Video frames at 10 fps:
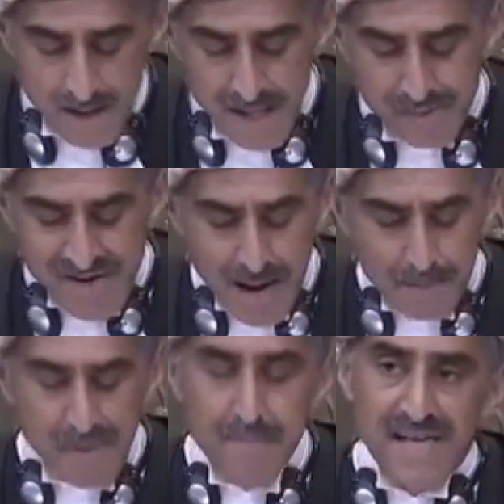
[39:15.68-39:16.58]
The
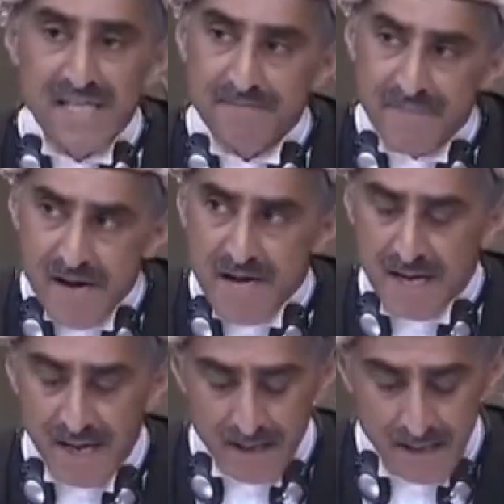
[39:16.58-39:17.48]
preamble makes it very
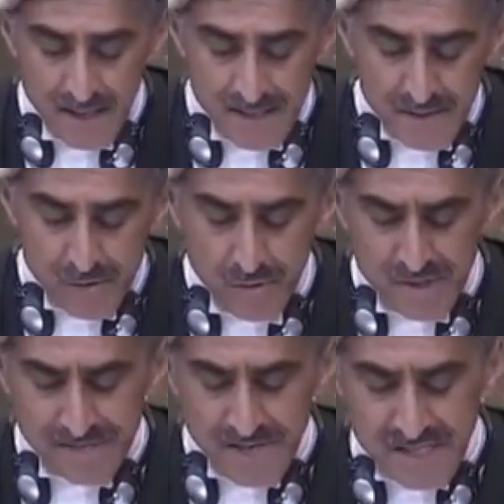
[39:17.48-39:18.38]
clear that the
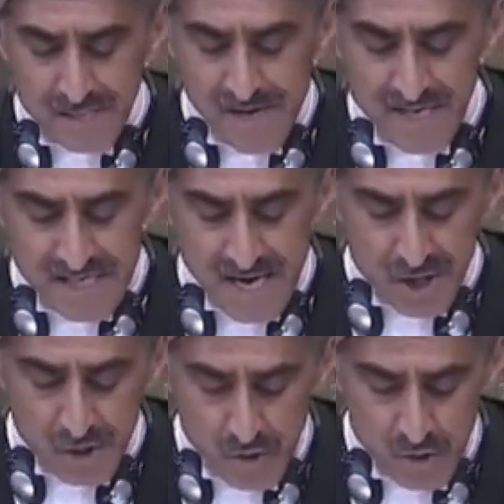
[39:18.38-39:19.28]
rules of customary
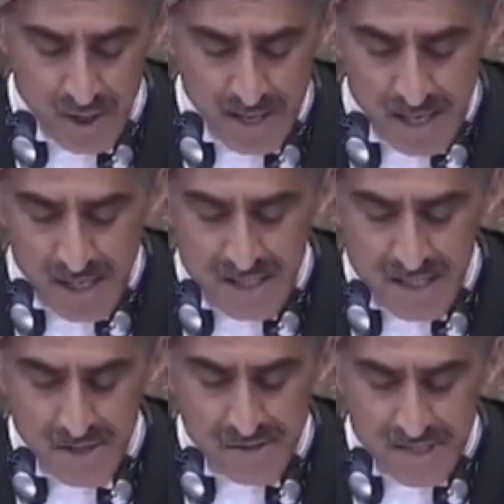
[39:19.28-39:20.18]
international law
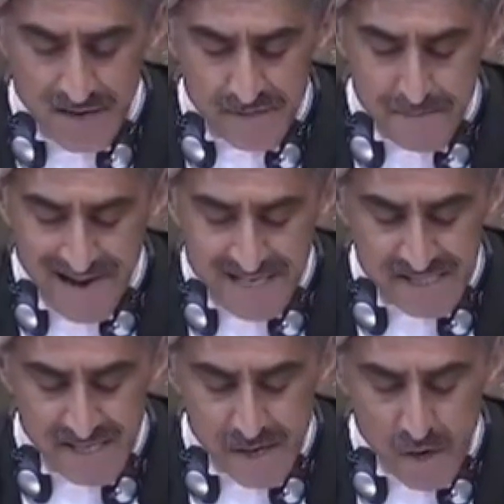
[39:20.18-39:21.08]
continue to govern
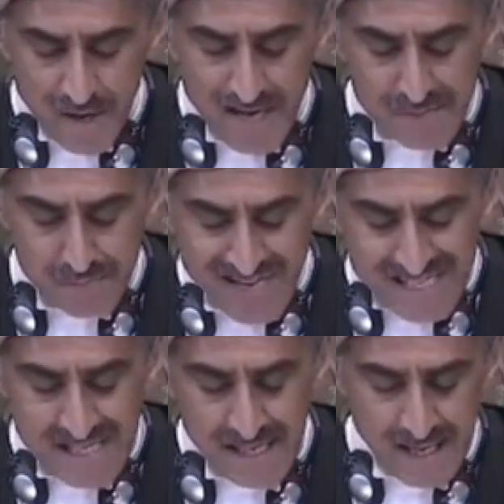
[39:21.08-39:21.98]
matters that are not
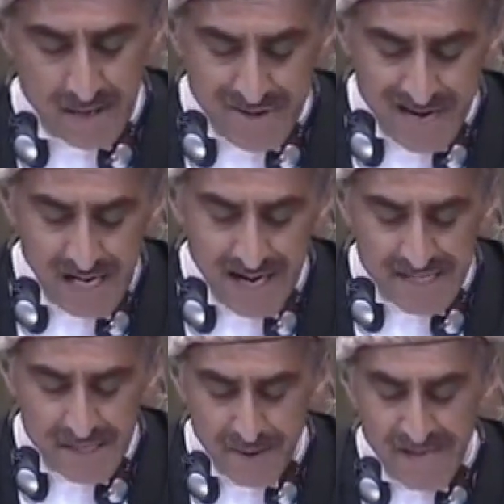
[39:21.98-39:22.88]
expressly
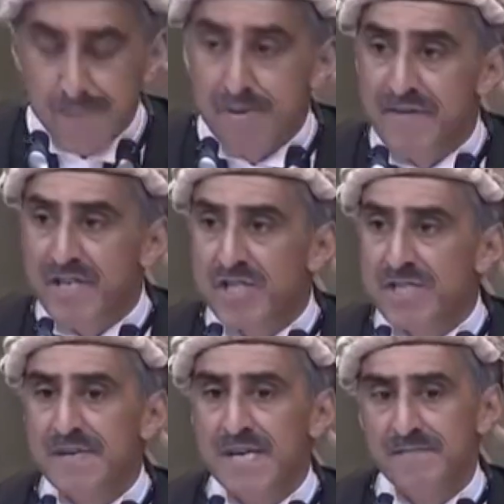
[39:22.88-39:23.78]
regulated by the
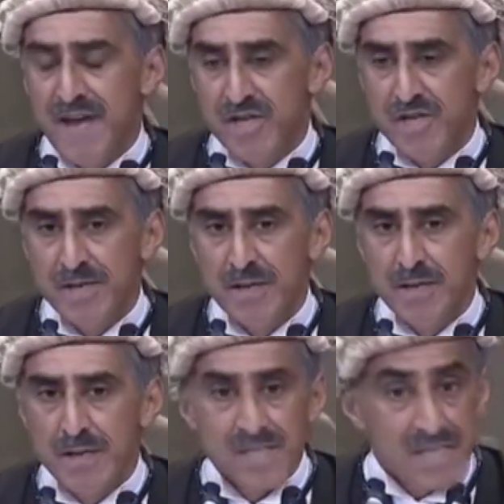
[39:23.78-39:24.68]
provisions of the Convention.
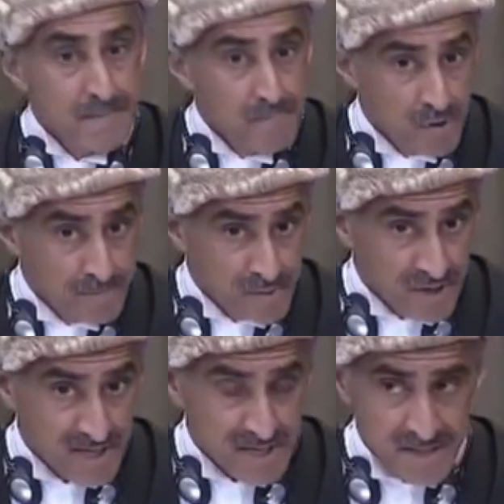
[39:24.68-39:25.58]
That's an important
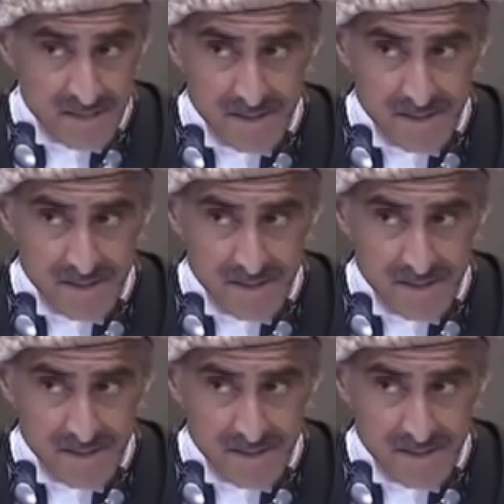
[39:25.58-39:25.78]
point.